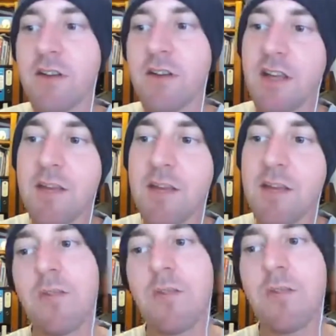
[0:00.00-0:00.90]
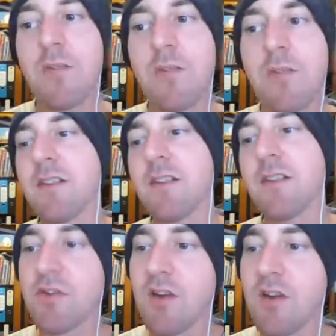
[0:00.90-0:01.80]
Keep these old men,
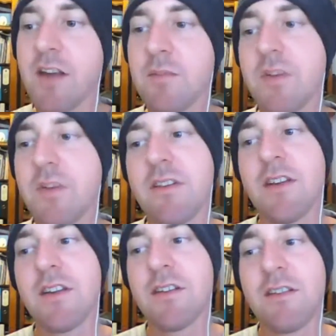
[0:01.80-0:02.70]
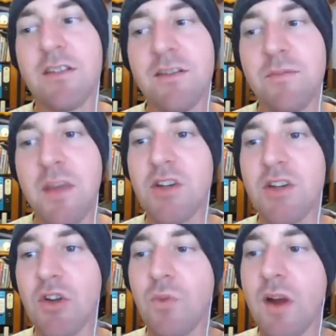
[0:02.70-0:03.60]
especially Ryan, busy
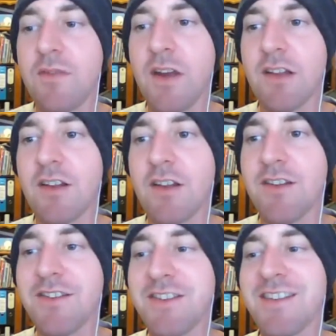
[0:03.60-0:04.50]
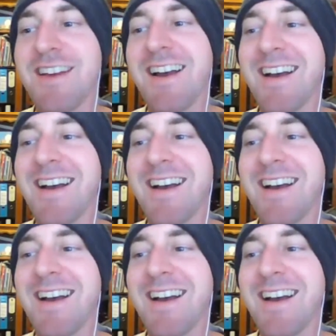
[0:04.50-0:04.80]
making you whack faggot lists.